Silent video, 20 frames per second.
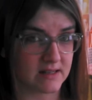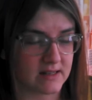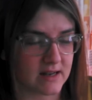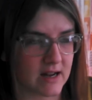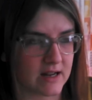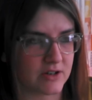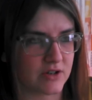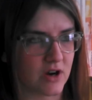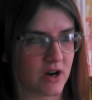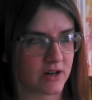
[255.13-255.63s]
and
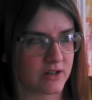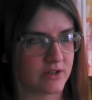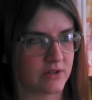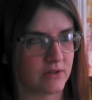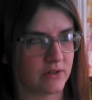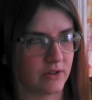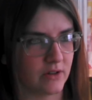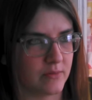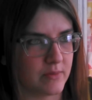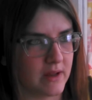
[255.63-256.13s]
I talked to you a
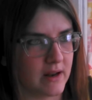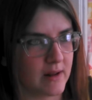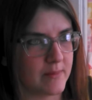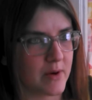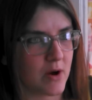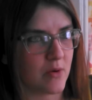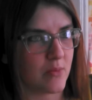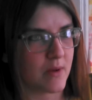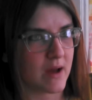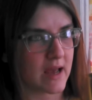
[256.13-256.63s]
little bit
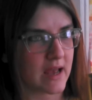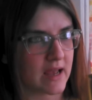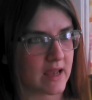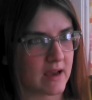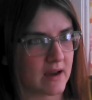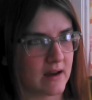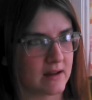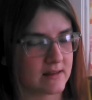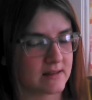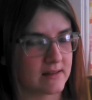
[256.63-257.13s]
about my
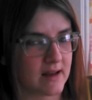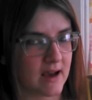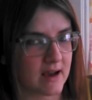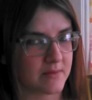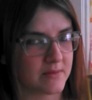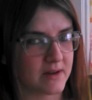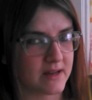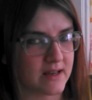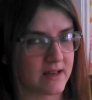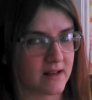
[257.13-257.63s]
sock
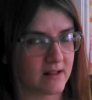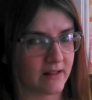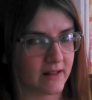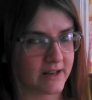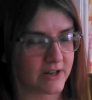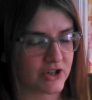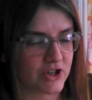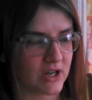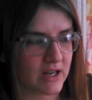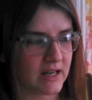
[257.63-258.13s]
monkey
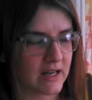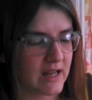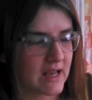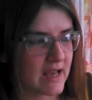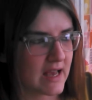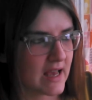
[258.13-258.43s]
collection